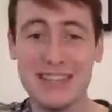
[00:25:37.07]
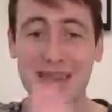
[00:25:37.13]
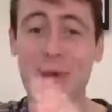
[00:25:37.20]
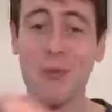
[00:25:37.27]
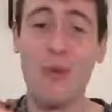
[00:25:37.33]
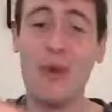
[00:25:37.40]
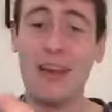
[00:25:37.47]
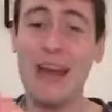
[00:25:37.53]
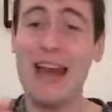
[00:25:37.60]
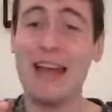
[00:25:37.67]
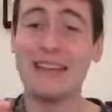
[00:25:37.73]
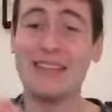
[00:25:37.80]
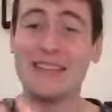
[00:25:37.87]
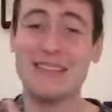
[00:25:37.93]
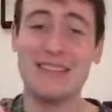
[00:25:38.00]
the 1
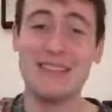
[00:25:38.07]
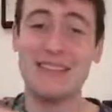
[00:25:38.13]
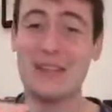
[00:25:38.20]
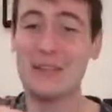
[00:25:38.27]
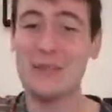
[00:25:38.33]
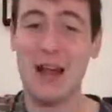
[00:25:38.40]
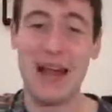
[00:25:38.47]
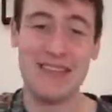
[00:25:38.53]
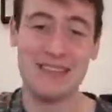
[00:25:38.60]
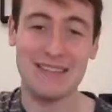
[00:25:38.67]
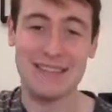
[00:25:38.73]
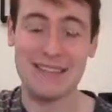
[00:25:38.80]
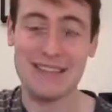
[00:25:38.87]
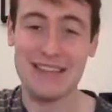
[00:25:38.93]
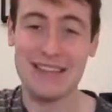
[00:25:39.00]
ands and 2
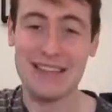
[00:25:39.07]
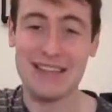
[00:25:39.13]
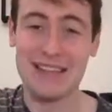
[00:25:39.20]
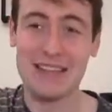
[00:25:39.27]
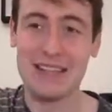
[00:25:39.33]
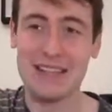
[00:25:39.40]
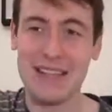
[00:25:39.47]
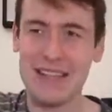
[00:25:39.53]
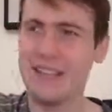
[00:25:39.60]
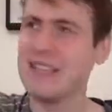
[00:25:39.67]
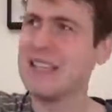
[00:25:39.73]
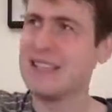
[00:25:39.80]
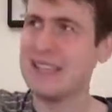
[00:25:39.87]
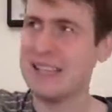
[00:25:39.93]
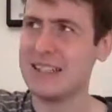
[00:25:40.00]
ands. Okay, I
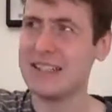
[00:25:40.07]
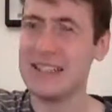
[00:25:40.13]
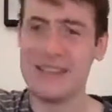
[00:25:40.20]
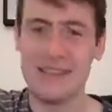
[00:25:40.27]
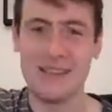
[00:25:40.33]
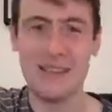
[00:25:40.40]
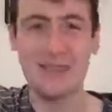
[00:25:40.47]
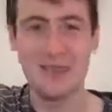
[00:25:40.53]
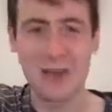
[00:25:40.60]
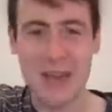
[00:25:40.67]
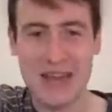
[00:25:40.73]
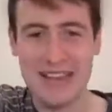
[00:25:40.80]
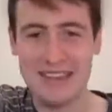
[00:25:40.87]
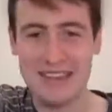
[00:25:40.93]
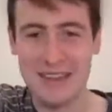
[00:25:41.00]
think it's 16th notes or
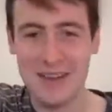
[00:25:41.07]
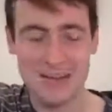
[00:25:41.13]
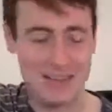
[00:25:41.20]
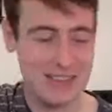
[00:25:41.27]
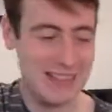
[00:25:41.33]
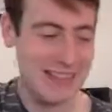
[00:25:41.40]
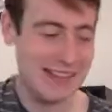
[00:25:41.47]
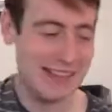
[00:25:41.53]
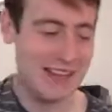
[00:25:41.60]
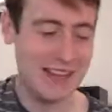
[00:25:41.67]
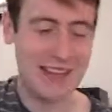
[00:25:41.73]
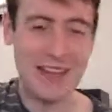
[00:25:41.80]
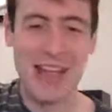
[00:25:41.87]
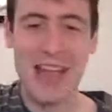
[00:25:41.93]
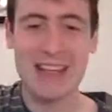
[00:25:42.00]
8th notes.
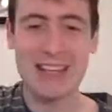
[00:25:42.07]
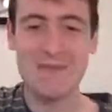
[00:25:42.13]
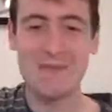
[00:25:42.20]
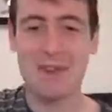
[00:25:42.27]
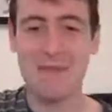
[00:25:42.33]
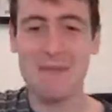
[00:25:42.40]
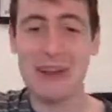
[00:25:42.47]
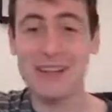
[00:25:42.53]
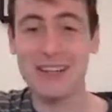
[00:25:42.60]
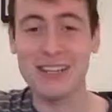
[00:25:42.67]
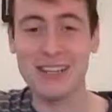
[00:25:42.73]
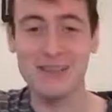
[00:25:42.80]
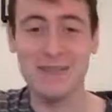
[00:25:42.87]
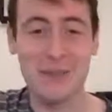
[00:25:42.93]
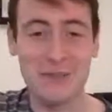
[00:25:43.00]
Any
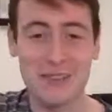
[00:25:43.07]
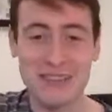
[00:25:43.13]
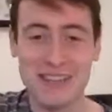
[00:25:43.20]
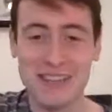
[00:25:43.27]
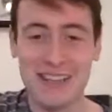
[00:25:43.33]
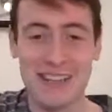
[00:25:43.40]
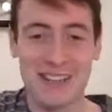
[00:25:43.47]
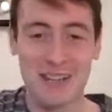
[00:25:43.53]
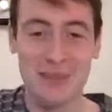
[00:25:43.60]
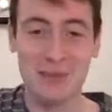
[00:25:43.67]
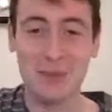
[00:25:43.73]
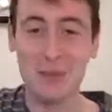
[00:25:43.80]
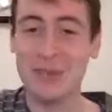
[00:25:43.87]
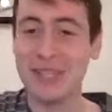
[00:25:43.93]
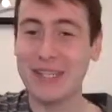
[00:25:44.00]
American viewers can
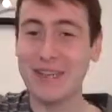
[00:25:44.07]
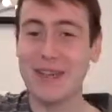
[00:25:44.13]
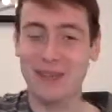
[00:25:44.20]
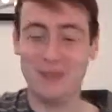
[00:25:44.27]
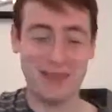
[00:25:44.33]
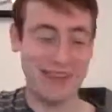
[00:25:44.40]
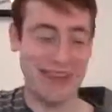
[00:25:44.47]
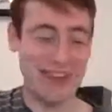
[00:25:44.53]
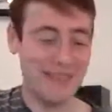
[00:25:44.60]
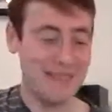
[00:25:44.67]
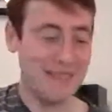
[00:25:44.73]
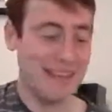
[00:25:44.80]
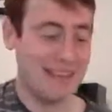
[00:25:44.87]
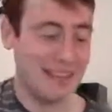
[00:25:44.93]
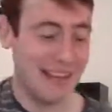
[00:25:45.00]
probably correct me there.
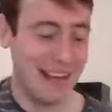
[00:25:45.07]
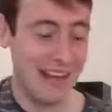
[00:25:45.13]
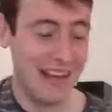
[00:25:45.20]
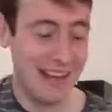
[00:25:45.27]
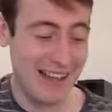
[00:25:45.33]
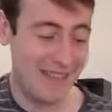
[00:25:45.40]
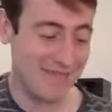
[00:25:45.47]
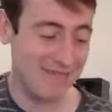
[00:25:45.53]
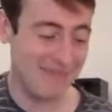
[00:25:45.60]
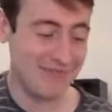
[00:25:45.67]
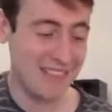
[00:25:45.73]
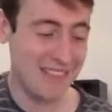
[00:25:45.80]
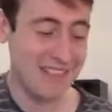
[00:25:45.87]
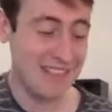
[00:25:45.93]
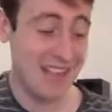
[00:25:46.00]

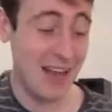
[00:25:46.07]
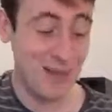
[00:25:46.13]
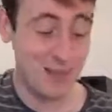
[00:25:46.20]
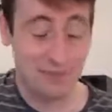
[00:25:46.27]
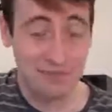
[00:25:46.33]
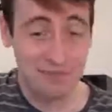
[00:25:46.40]
So